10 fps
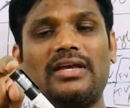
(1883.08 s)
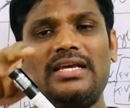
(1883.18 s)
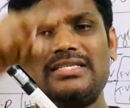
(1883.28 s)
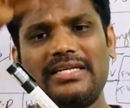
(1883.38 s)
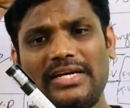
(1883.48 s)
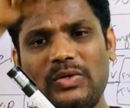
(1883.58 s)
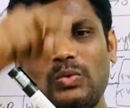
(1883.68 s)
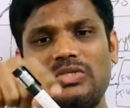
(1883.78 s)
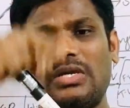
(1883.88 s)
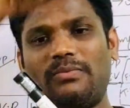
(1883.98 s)
is it a
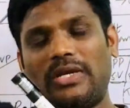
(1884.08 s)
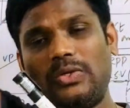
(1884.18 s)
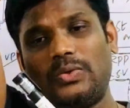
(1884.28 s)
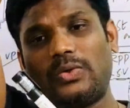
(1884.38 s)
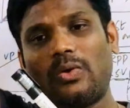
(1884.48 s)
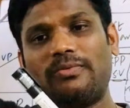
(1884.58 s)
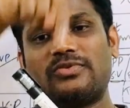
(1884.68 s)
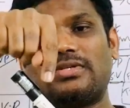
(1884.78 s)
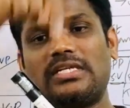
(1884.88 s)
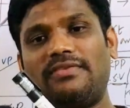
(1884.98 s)
true shape when you
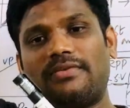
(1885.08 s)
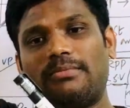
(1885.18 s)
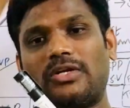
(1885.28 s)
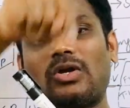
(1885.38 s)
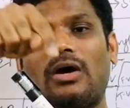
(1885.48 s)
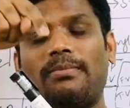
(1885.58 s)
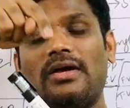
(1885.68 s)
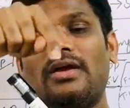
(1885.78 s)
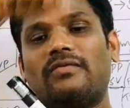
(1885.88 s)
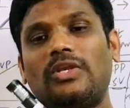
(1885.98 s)
see from the
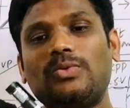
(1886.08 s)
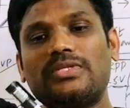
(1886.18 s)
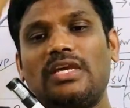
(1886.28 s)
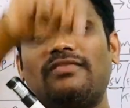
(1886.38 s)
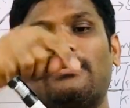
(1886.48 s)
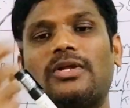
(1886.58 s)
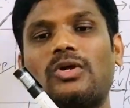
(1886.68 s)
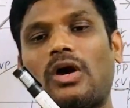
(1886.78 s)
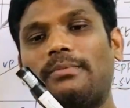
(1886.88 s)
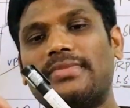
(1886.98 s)
top? When you see from the
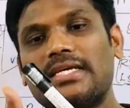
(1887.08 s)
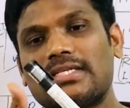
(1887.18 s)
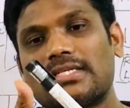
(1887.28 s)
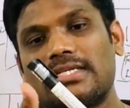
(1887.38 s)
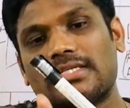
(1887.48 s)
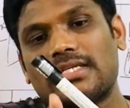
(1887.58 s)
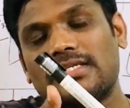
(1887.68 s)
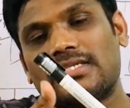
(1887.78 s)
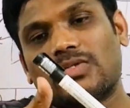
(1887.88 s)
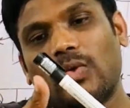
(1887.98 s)
top, this
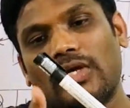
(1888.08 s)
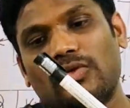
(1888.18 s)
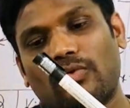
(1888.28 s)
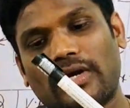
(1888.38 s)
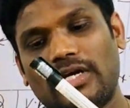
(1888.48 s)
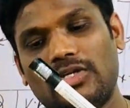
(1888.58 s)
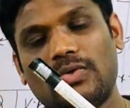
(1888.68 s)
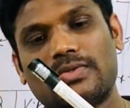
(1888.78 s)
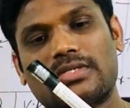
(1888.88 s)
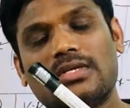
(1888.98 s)
distance is going to
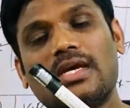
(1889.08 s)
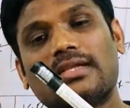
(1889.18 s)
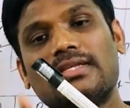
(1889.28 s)
reduce.